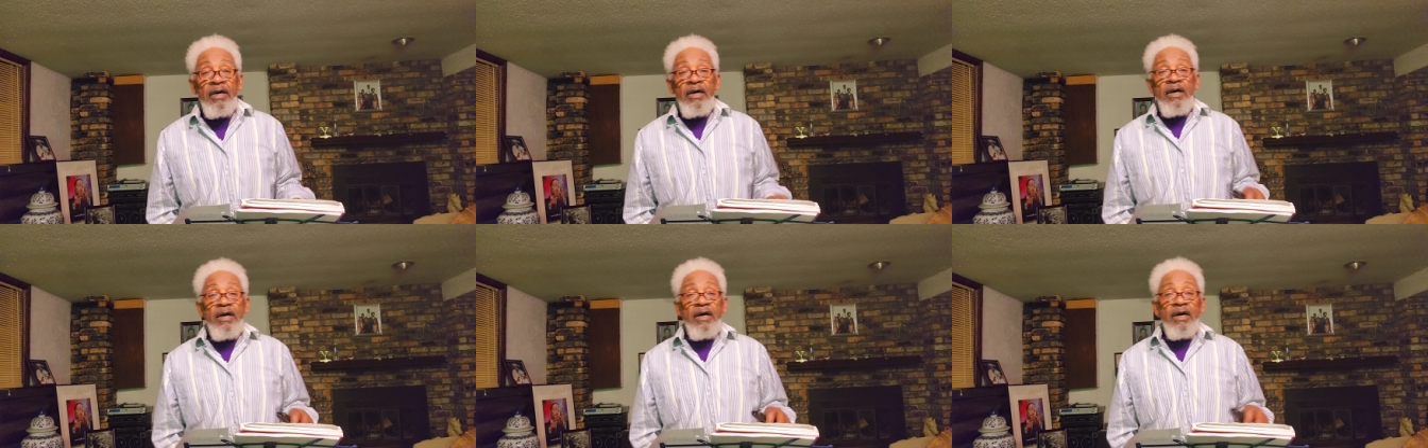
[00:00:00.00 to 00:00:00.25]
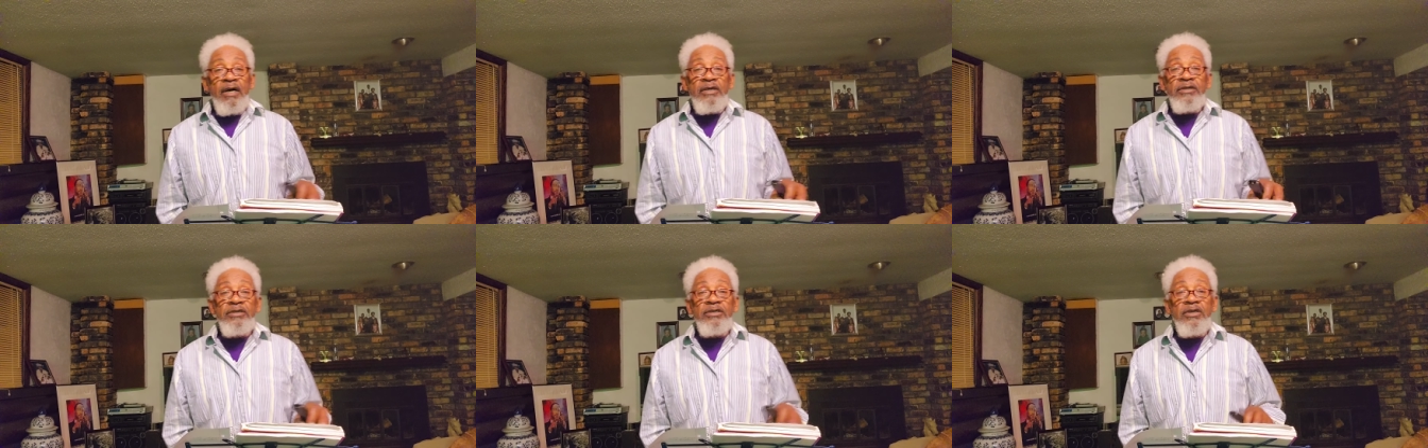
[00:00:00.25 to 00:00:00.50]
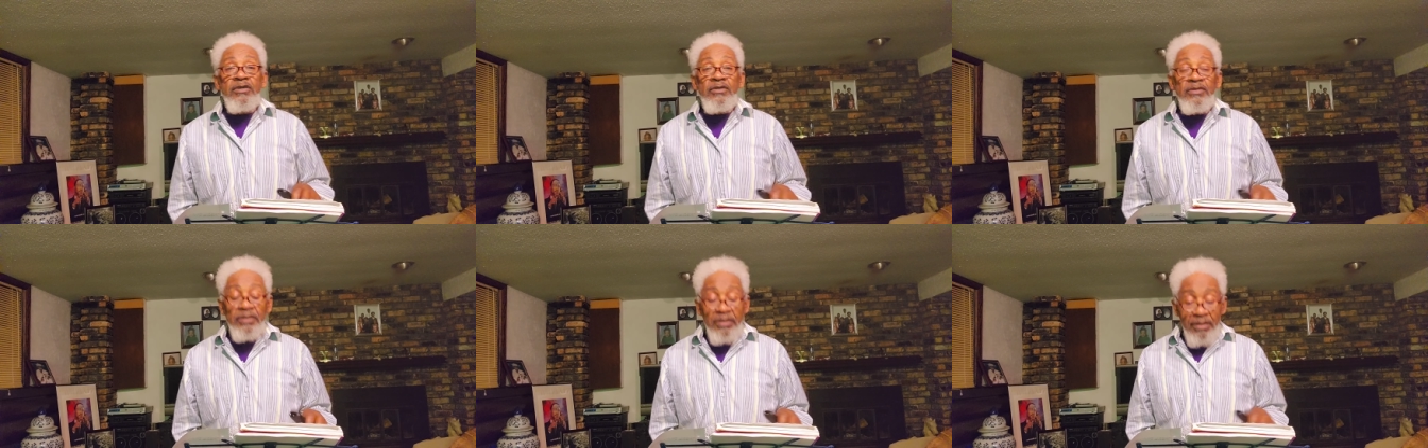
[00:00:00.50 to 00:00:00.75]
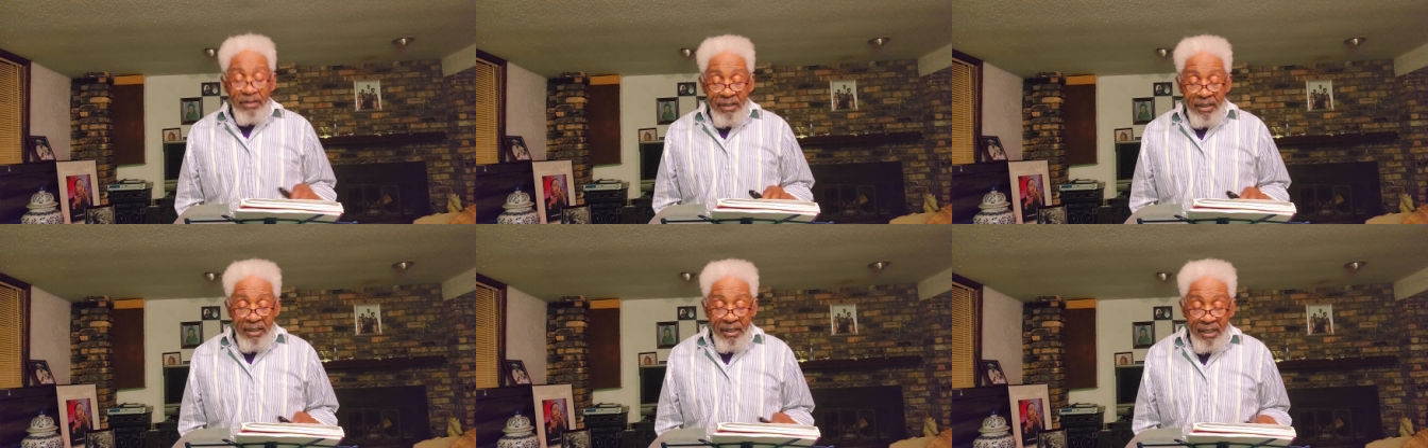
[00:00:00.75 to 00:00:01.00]
are
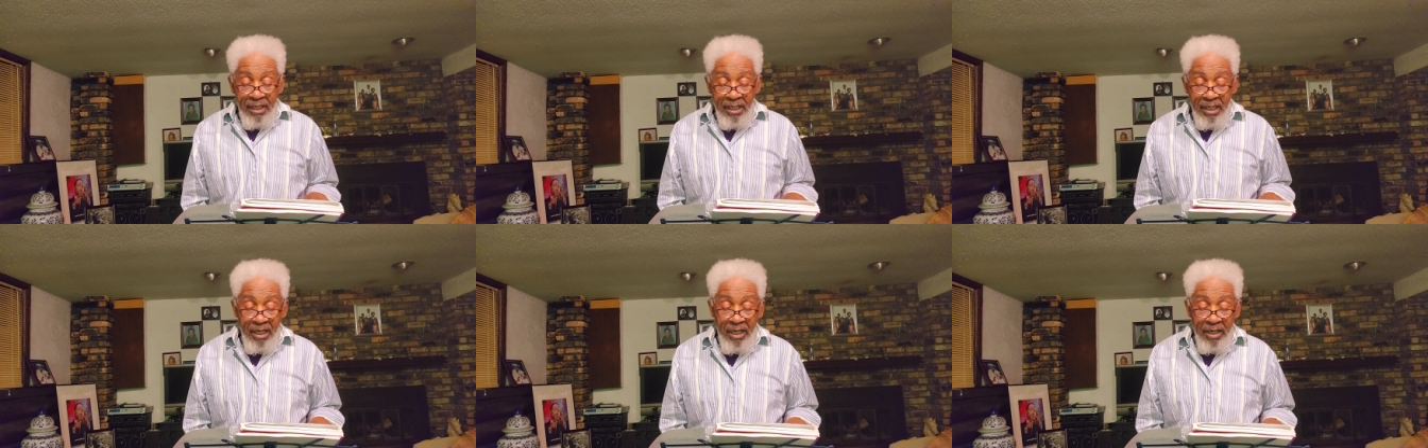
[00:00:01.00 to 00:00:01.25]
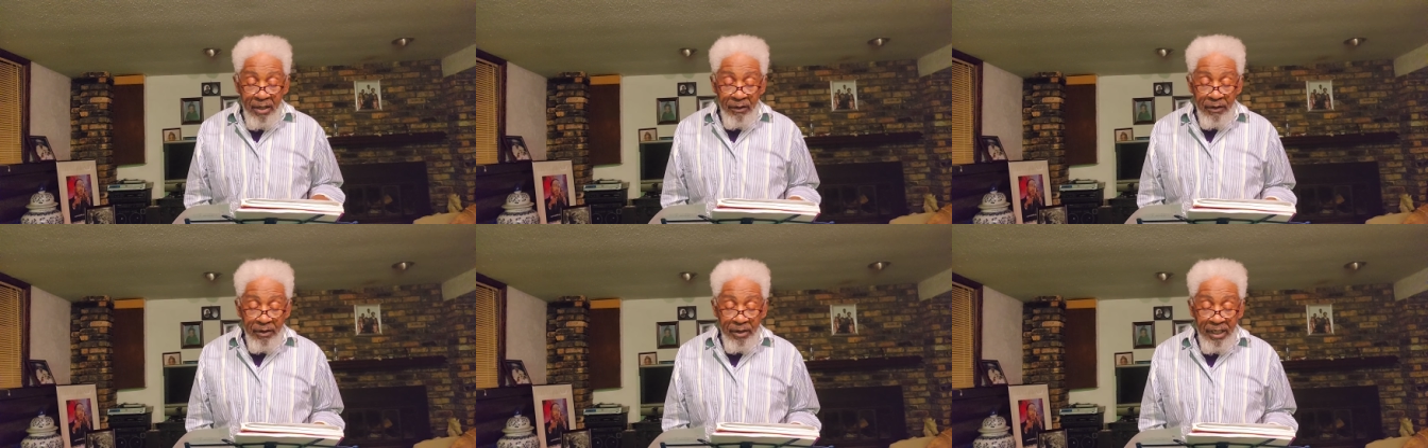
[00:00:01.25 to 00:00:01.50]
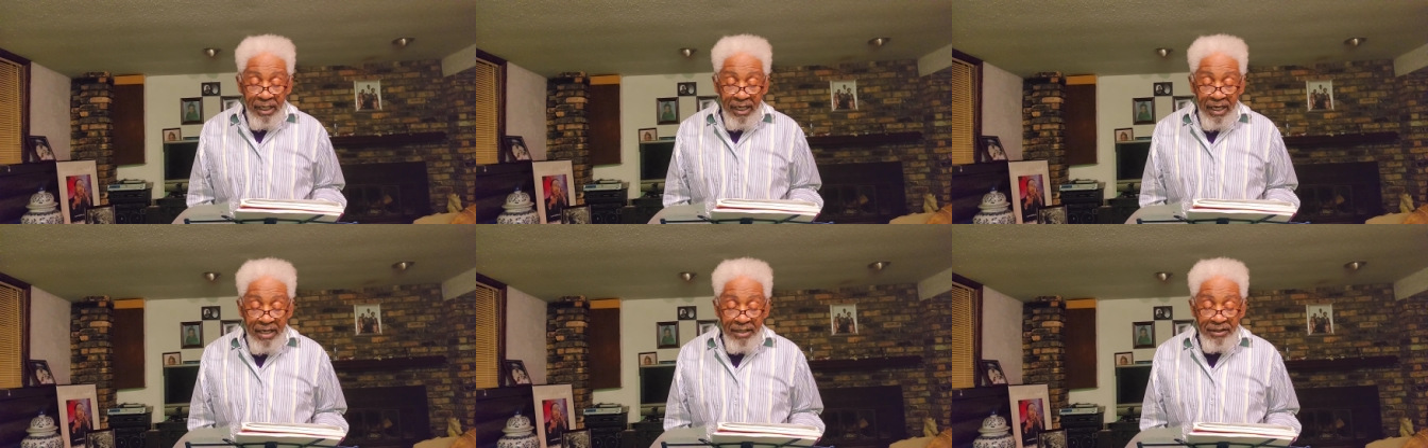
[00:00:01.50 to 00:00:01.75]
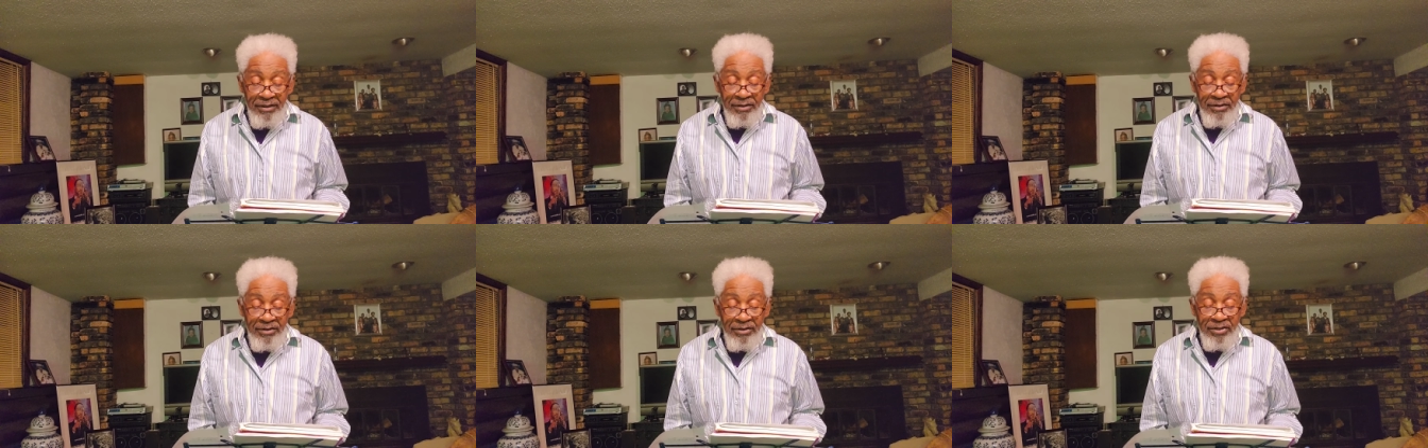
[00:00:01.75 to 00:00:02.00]
using their
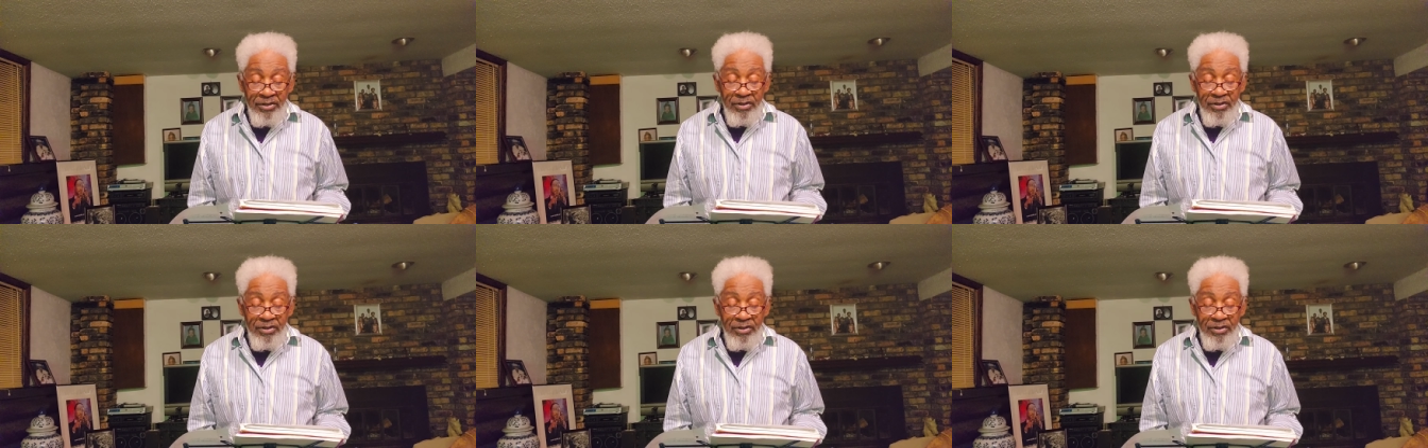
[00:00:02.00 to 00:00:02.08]
congregations